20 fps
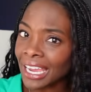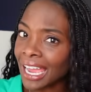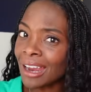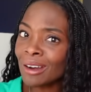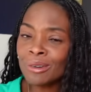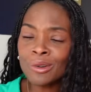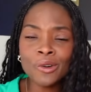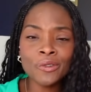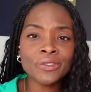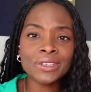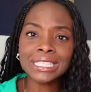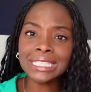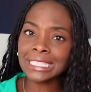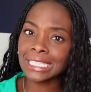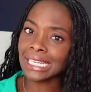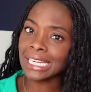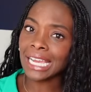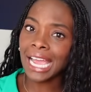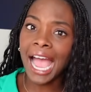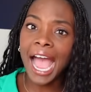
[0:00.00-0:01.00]
I don't know if it's
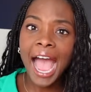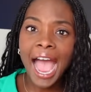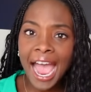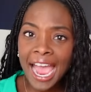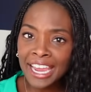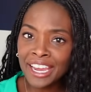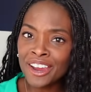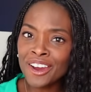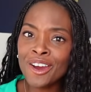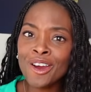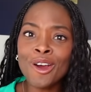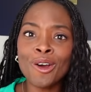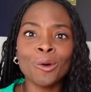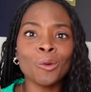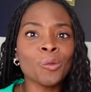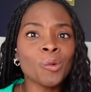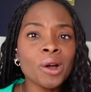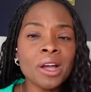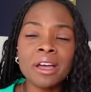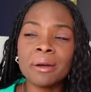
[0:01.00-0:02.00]
sitting higher or
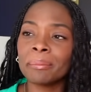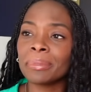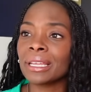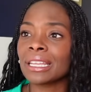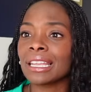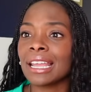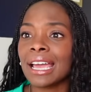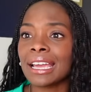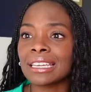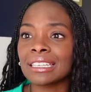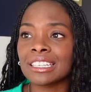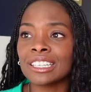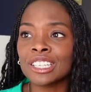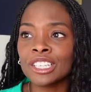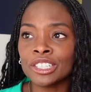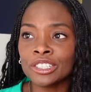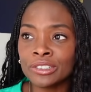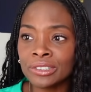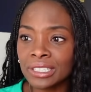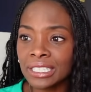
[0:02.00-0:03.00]
what, but like,
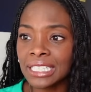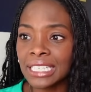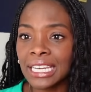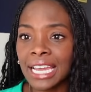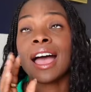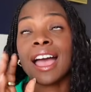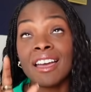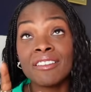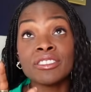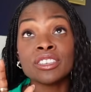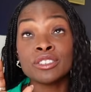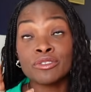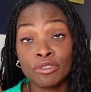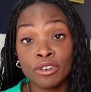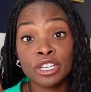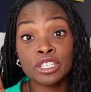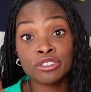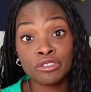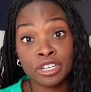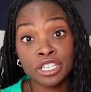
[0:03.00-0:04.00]
literally I have this
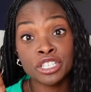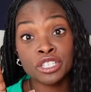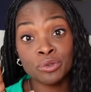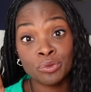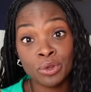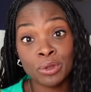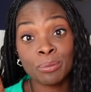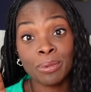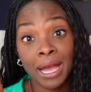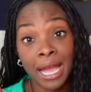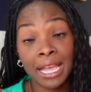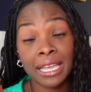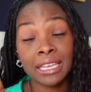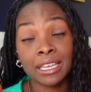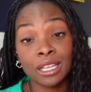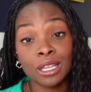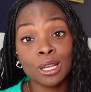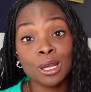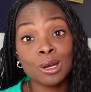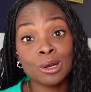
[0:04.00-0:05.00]
frustration with buying
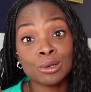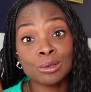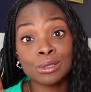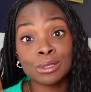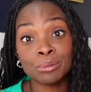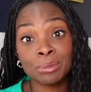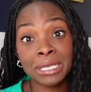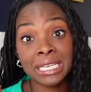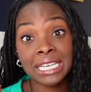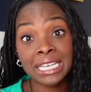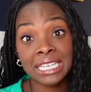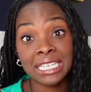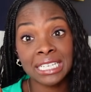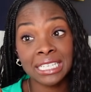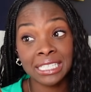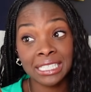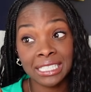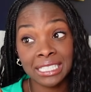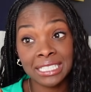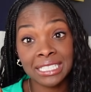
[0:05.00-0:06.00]
clothes
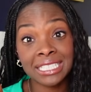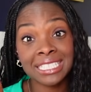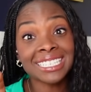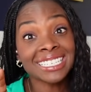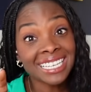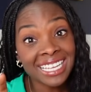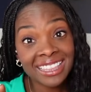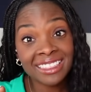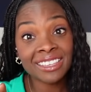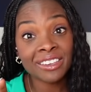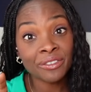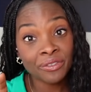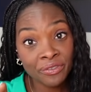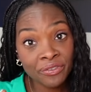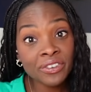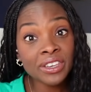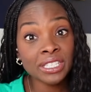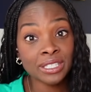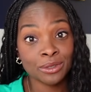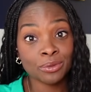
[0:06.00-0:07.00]
because nothing
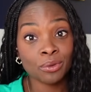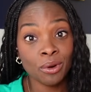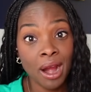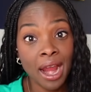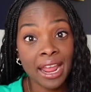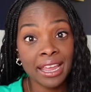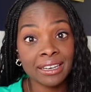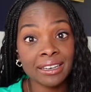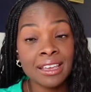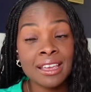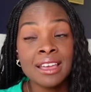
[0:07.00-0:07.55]
fits right.